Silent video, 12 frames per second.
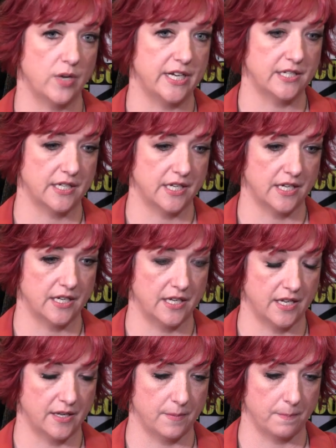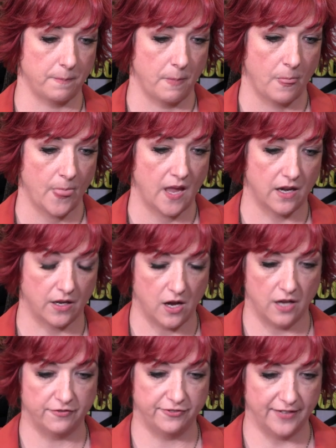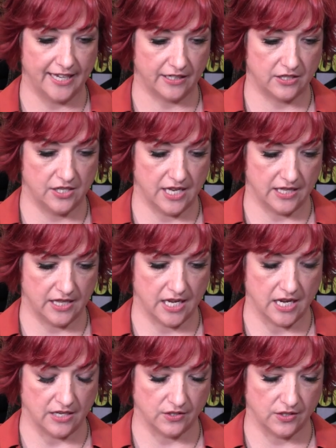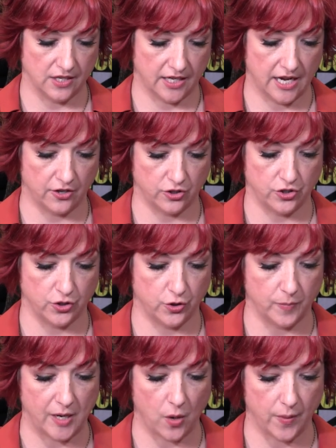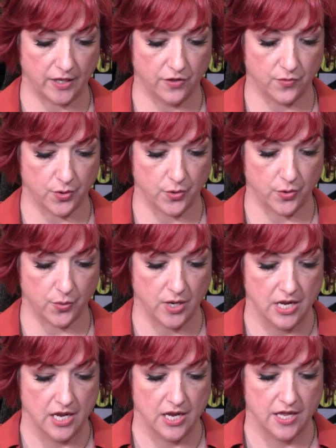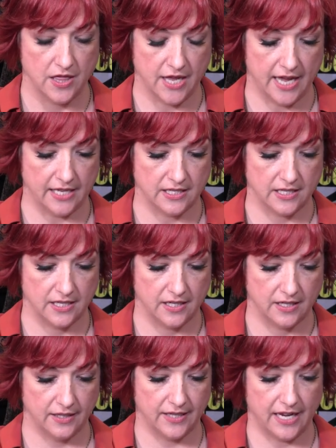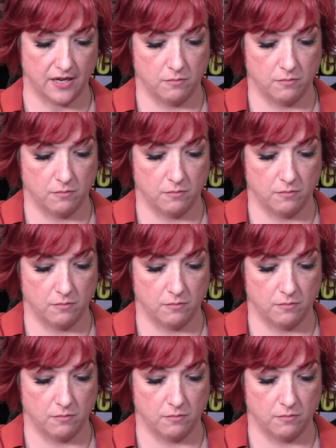what is a conflict that these characters could be going through that like